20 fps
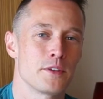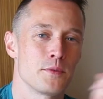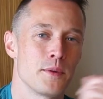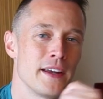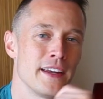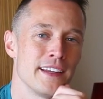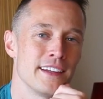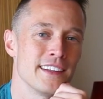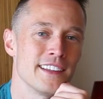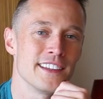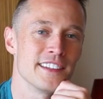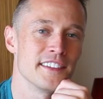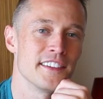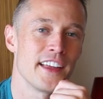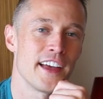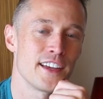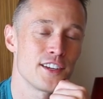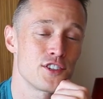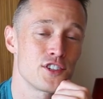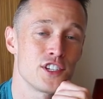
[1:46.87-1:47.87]
Duane is
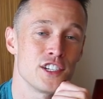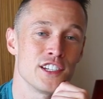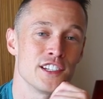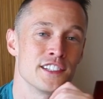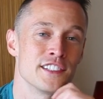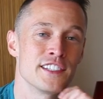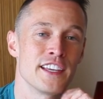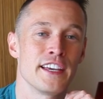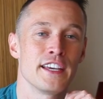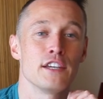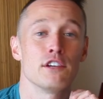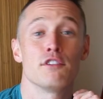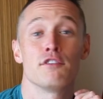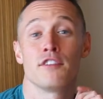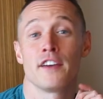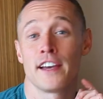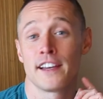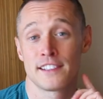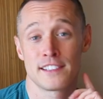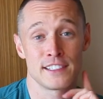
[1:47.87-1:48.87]
that she is a
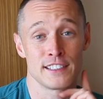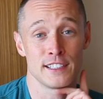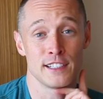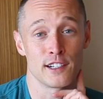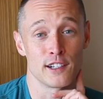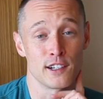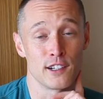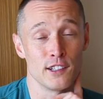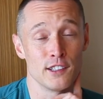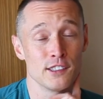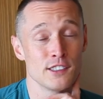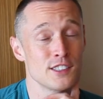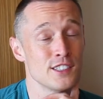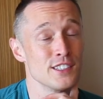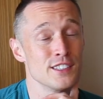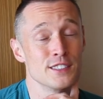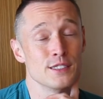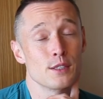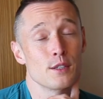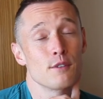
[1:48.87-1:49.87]
fancy girl. She
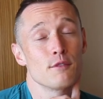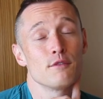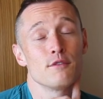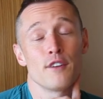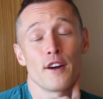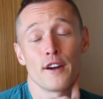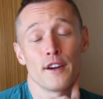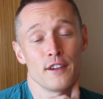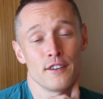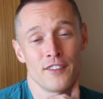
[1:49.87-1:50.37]
is very